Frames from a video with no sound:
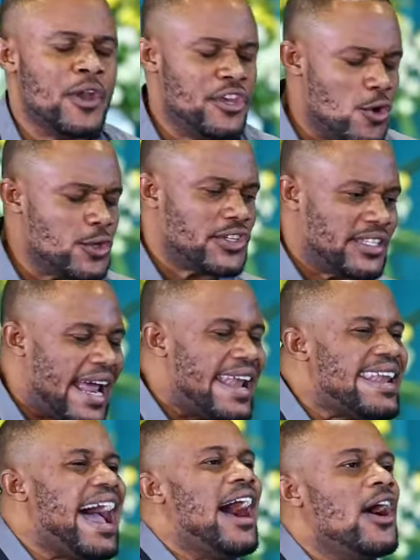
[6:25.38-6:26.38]
we use
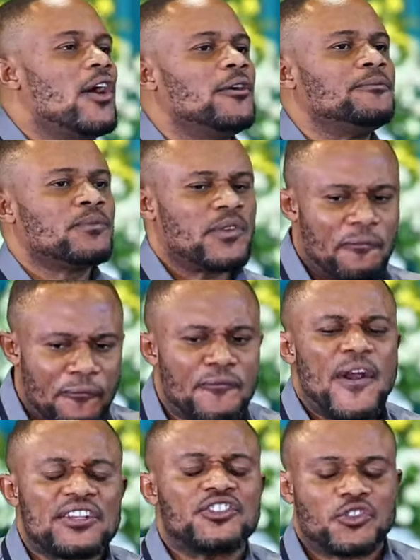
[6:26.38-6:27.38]
the noun
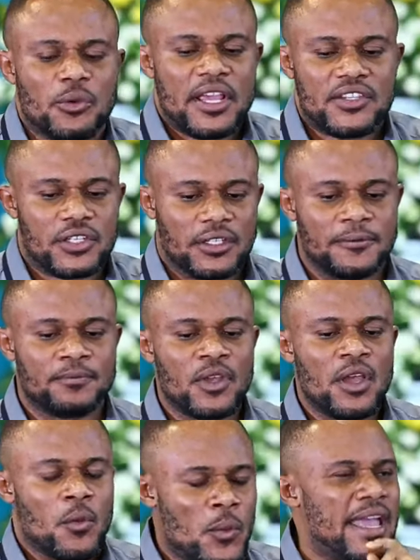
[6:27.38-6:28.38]
frustration,
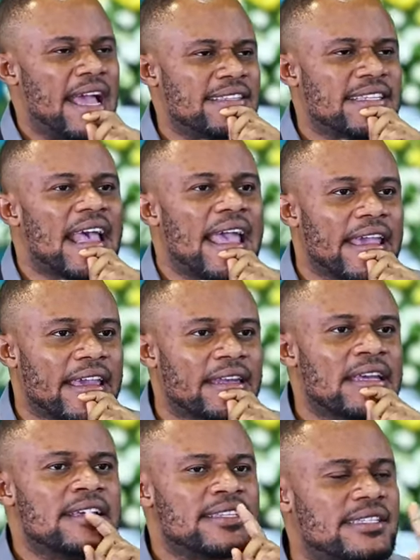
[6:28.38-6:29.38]
we are
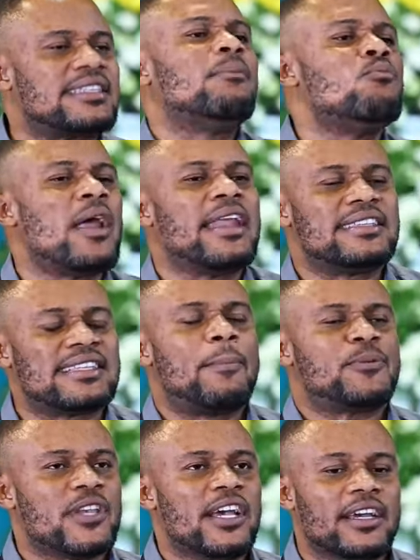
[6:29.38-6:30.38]
saying someone
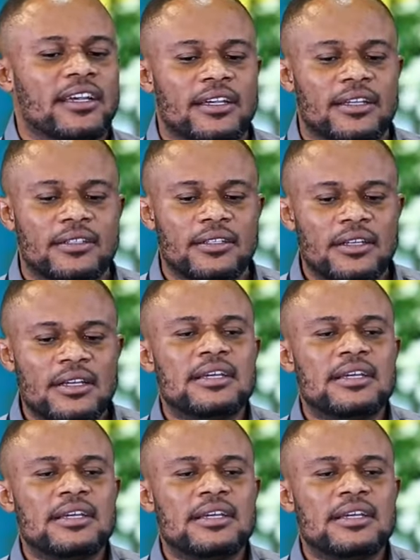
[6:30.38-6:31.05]
is upset,